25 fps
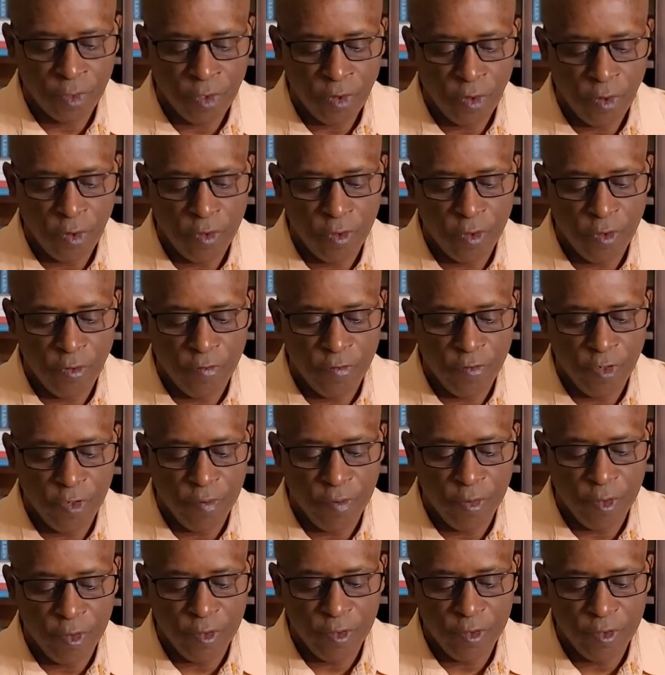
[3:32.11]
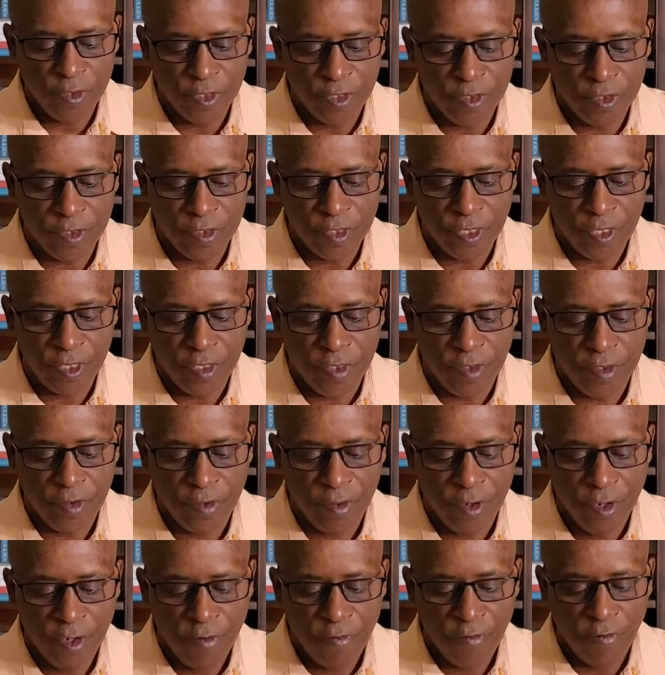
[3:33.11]
On November 16th,
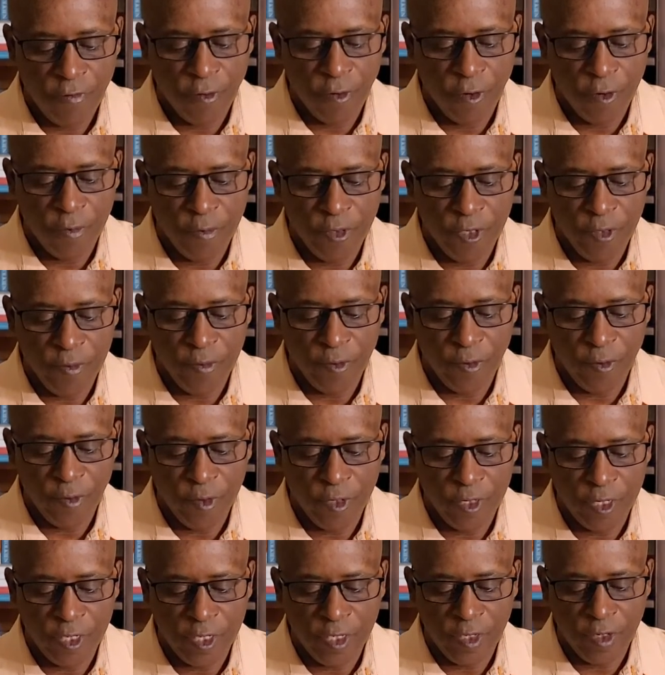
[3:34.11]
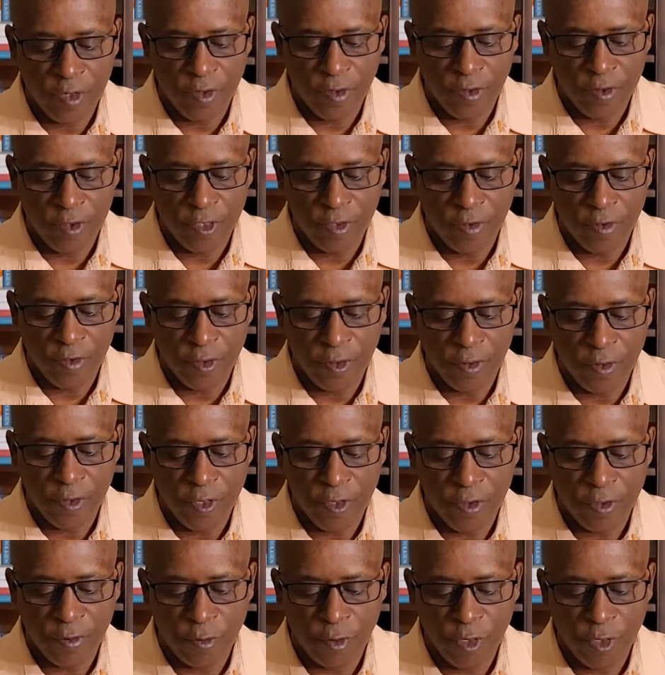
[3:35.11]
four people were killed and
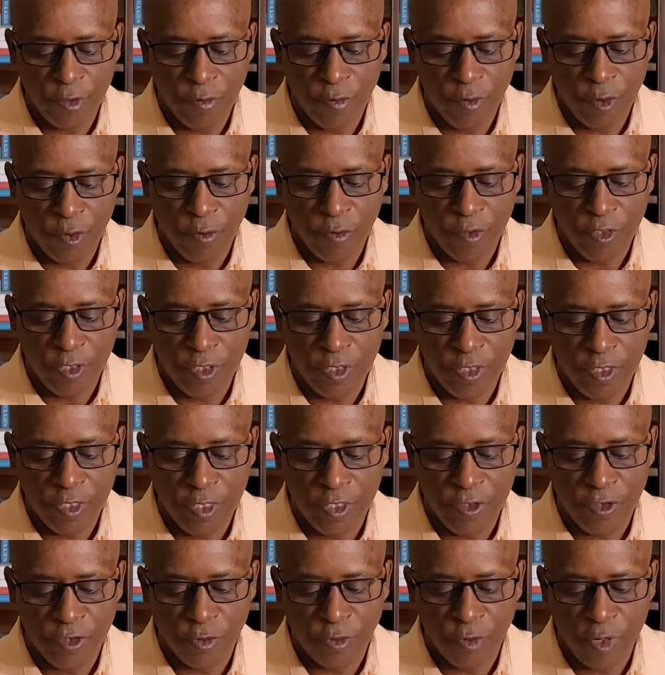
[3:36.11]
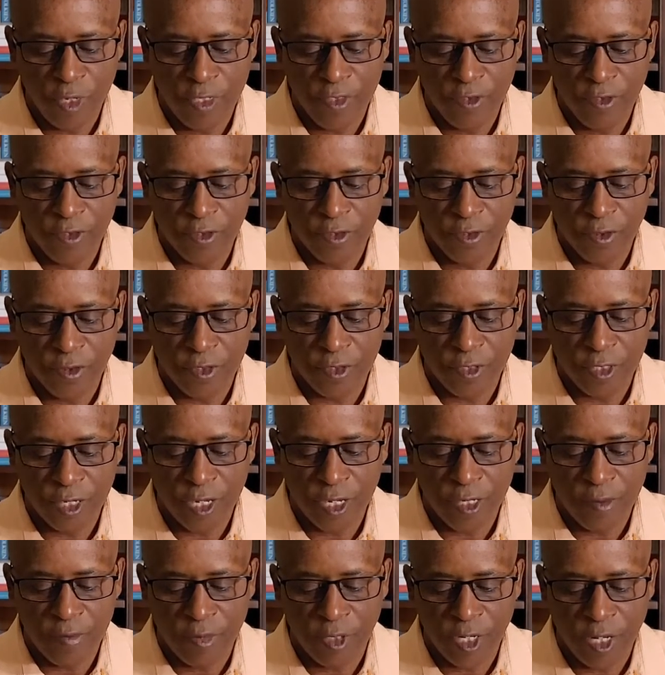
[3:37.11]
33 wounded in twin
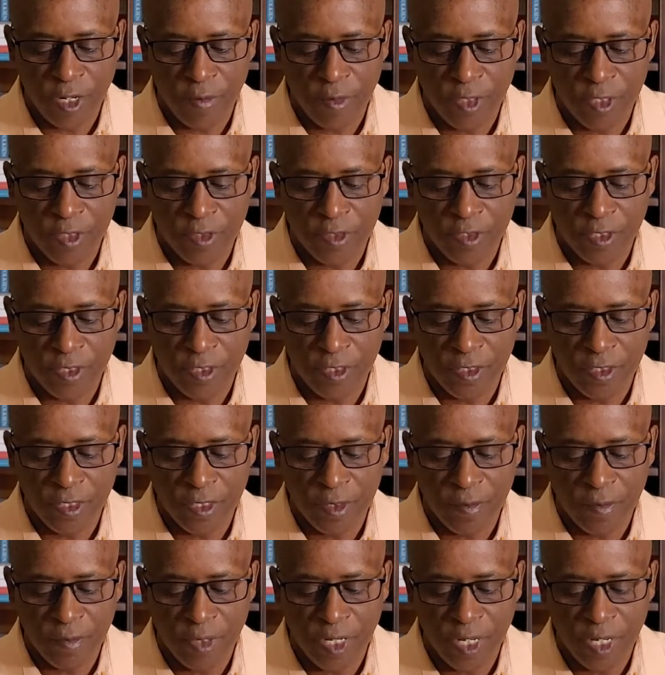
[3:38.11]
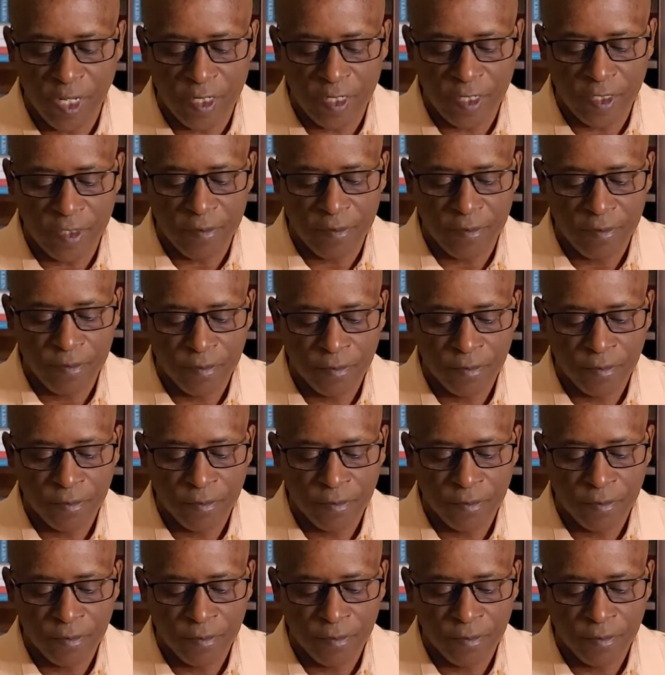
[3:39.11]
suicide bombings in Kampala.